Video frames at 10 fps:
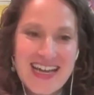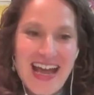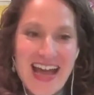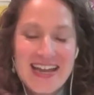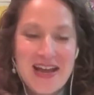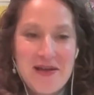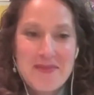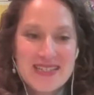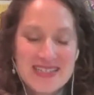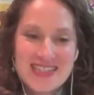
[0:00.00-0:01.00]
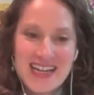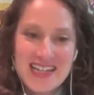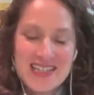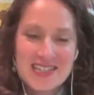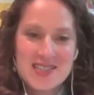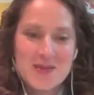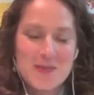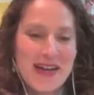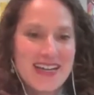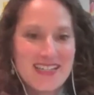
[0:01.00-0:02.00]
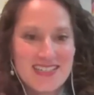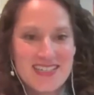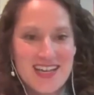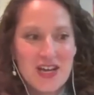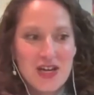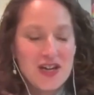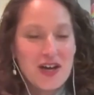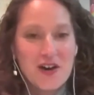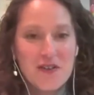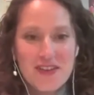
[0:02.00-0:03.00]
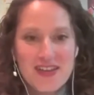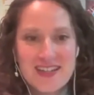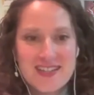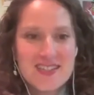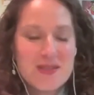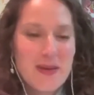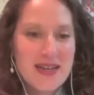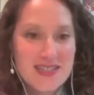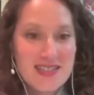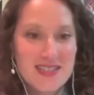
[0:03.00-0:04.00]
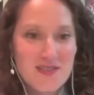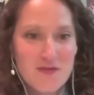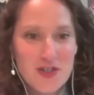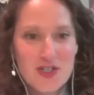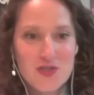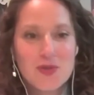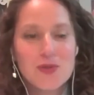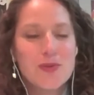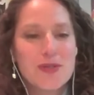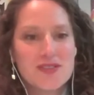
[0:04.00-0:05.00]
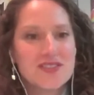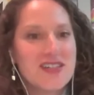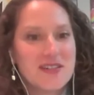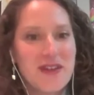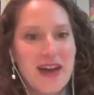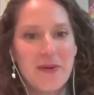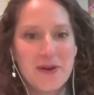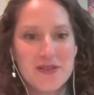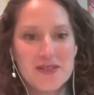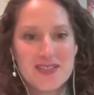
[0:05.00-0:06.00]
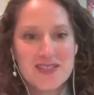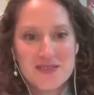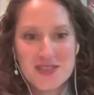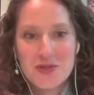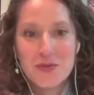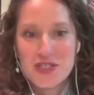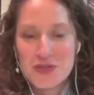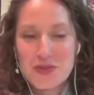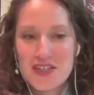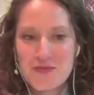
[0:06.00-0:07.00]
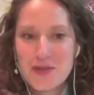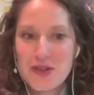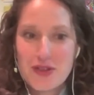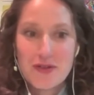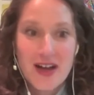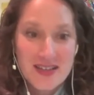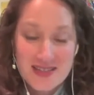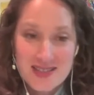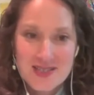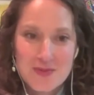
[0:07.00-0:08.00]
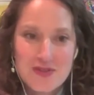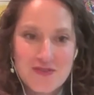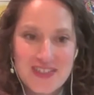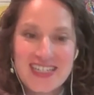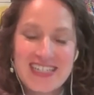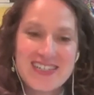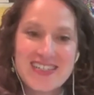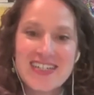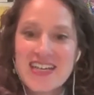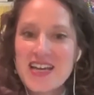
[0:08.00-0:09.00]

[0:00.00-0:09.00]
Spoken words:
And I must say, despite COVID and despite this virtual world of ours into which we have been thrust moving here,